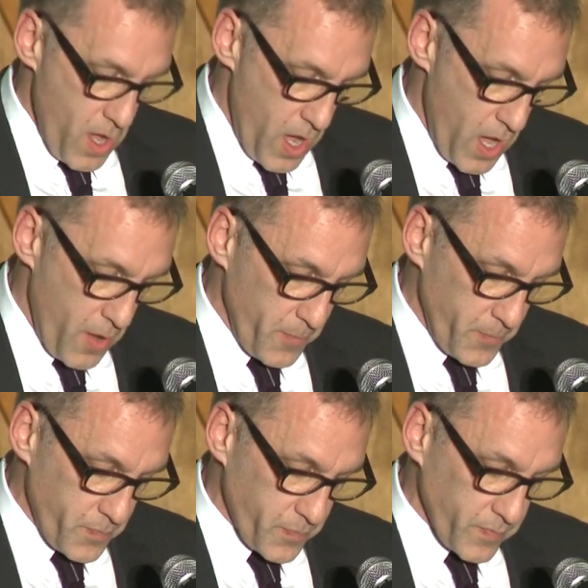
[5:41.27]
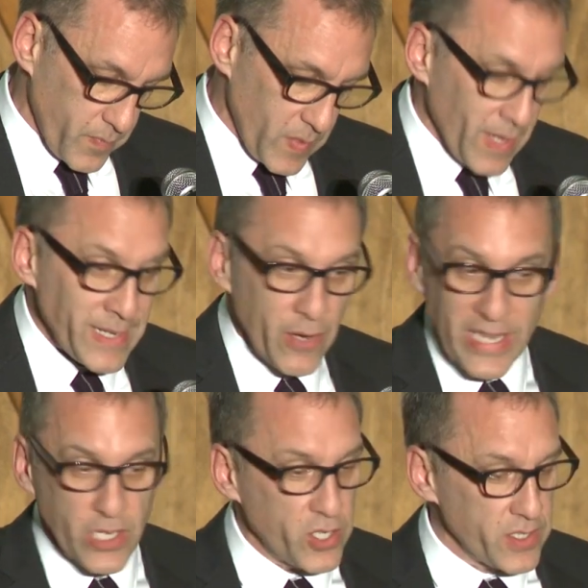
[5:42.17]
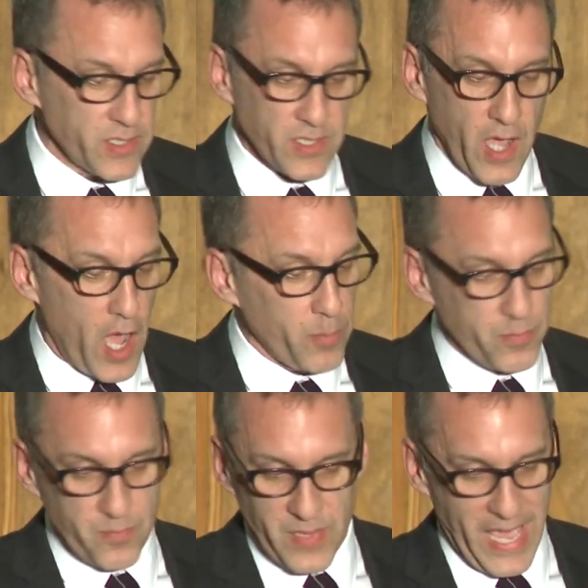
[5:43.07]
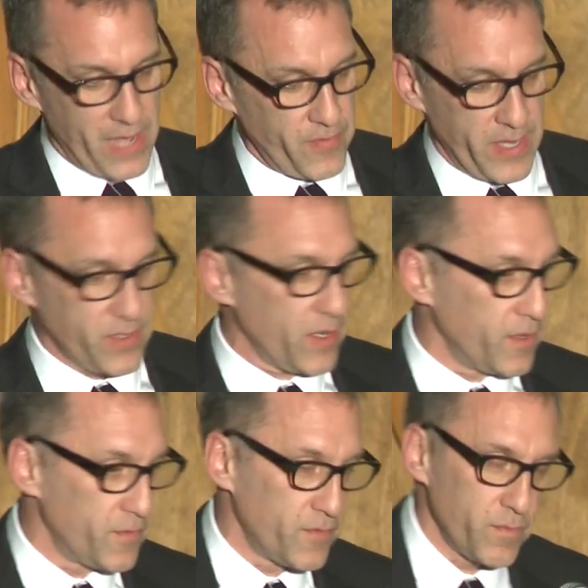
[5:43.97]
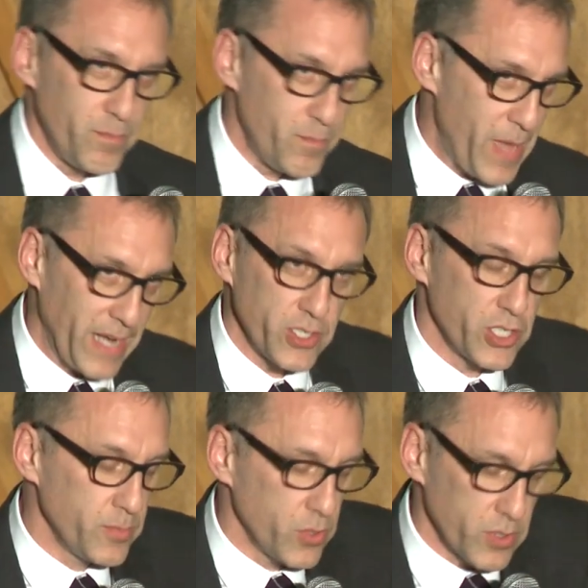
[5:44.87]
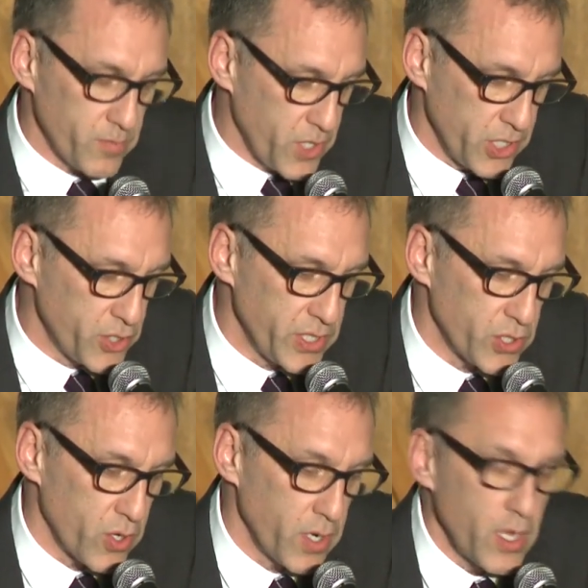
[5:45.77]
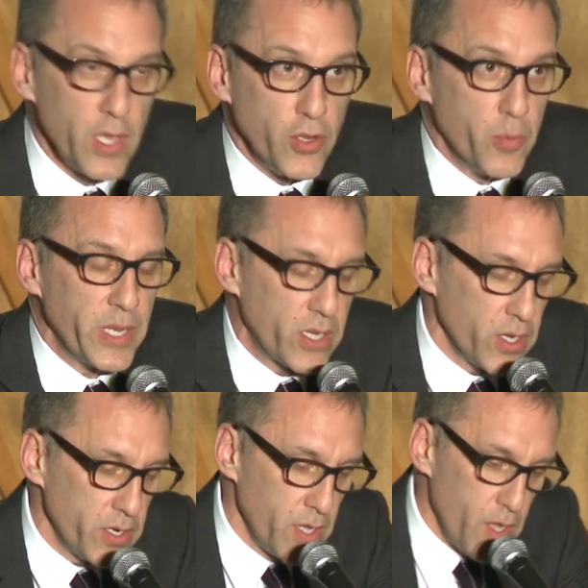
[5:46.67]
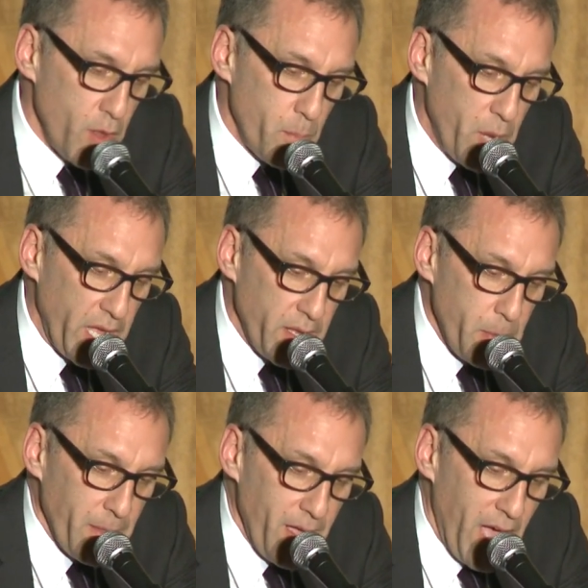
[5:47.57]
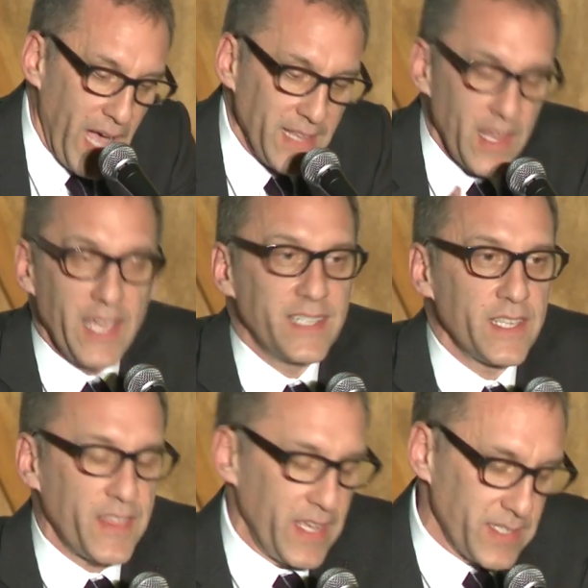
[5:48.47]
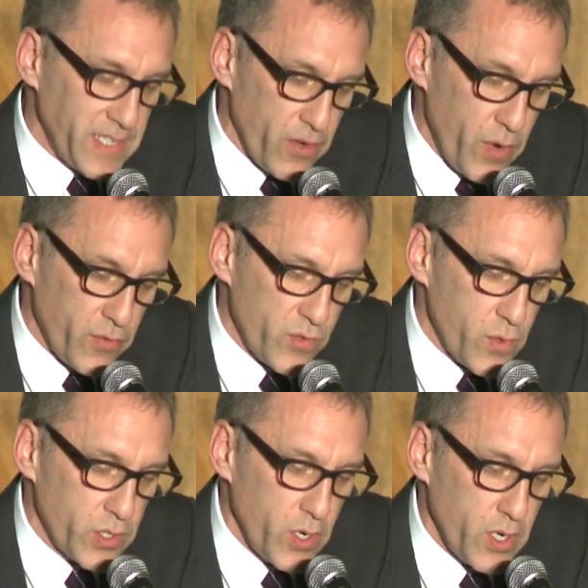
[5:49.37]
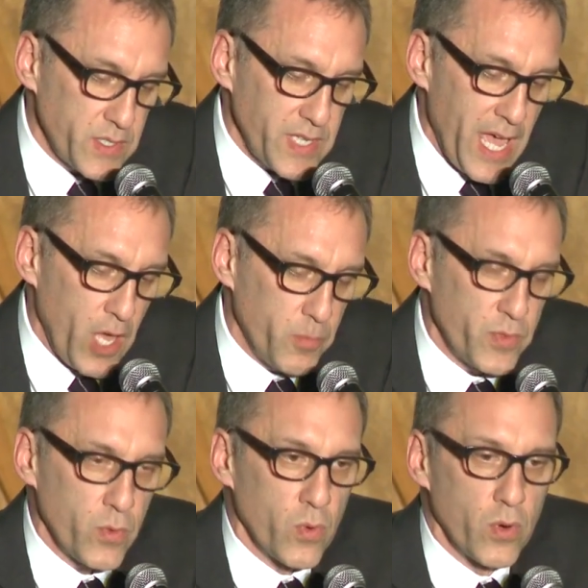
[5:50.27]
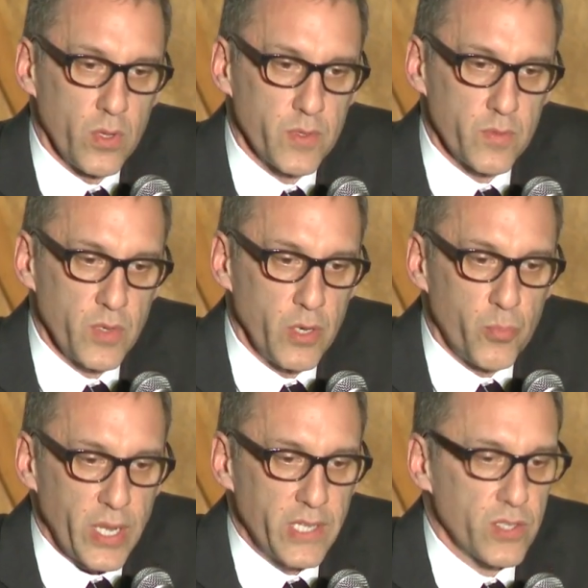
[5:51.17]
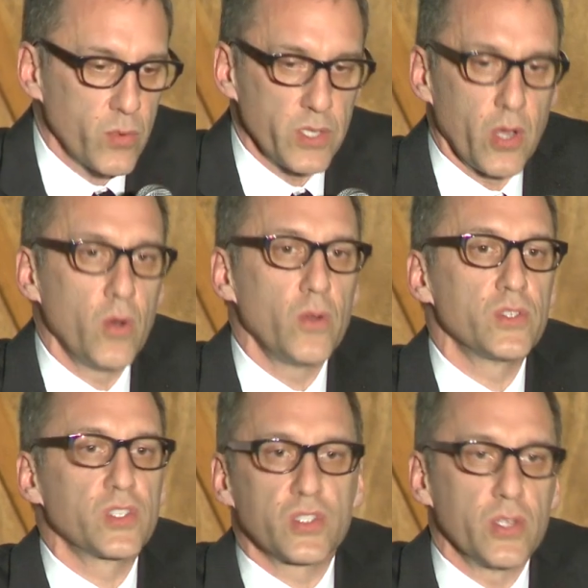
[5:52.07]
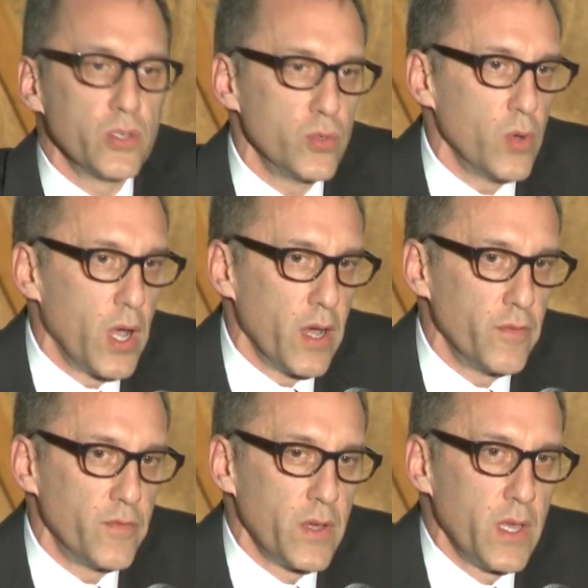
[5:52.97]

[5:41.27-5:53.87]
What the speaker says: No, he couldn't stop the advent of Battleship or Country Strong. Nobody could. But I like to think that Reservoir Dogs helped the world, bring into the world a whole slew of,